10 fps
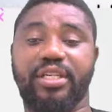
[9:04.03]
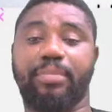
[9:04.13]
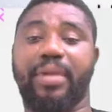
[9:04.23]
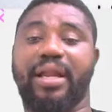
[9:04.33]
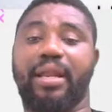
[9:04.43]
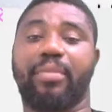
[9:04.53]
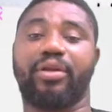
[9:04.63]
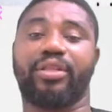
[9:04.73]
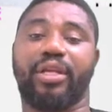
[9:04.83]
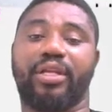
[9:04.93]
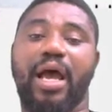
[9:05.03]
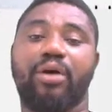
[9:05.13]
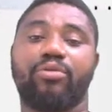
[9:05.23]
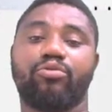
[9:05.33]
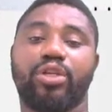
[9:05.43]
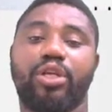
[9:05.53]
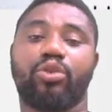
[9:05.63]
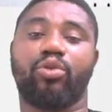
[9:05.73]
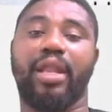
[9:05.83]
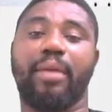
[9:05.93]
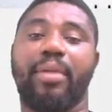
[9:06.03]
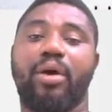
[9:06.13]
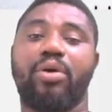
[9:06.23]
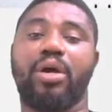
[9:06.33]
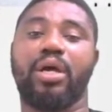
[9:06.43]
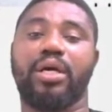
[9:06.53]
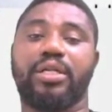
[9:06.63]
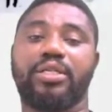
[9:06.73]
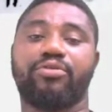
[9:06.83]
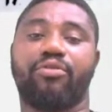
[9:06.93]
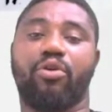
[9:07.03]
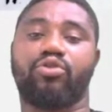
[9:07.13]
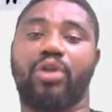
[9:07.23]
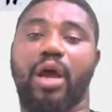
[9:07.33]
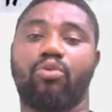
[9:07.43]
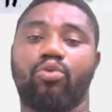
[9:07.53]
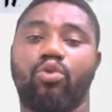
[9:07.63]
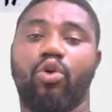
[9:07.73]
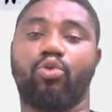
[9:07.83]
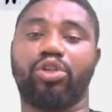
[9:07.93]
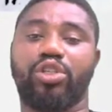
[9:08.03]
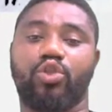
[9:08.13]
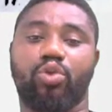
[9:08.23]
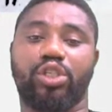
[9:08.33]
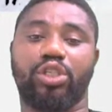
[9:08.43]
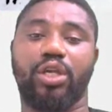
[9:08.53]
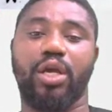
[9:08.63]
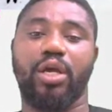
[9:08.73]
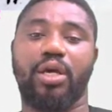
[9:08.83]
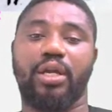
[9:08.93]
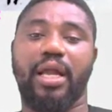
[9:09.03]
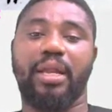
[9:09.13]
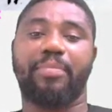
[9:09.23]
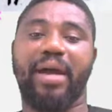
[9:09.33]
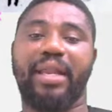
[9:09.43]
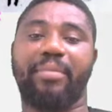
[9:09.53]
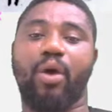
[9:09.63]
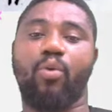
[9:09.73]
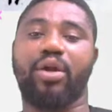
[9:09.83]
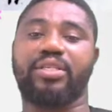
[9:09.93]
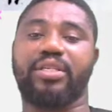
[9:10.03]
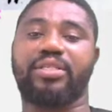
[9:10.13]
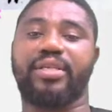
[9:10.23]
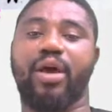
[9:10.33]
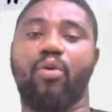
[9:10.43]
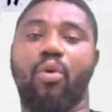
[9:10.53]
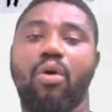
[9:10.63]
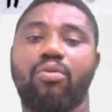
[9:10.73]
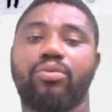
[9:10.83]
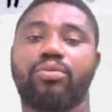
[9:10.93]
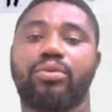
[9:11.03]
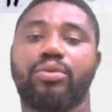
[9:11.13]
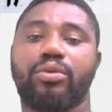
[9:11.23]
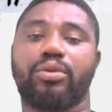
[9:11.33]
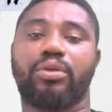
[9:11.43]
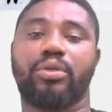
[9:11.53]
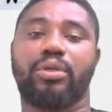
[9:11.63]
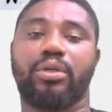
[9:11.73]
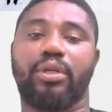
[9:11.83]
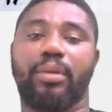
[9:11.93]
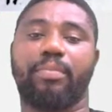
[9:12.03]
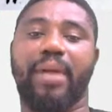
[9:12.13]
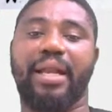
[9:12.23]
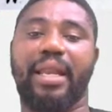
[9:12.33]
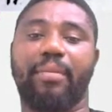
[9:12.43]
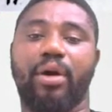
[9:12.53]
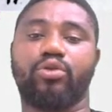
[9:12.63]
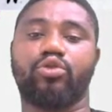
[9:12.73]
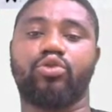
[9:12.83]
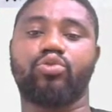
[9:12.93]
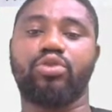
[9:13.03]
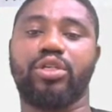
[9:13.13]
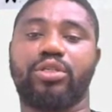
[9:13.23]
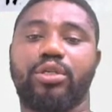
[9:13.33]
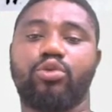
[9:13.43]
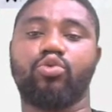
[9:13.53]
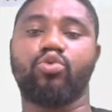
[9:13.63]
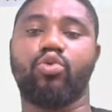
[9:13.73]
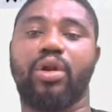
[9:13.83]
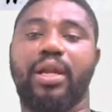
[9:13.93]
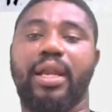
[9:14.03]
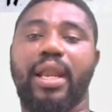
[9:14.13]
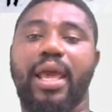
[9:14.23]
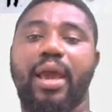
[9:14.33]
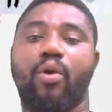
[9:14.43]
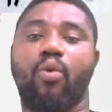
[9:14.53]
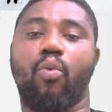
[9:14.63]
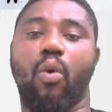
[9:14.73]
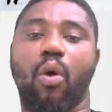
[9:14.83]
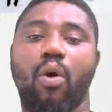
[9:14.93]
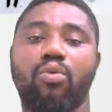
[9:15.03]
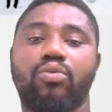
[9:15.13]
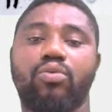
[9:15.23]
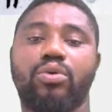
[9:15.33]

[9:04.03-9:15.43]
D, the part label 3? Now we need to label this 4 so that we know which is which. Now the part label 1 is the cell wall. The part label 2 is the nuclear wall.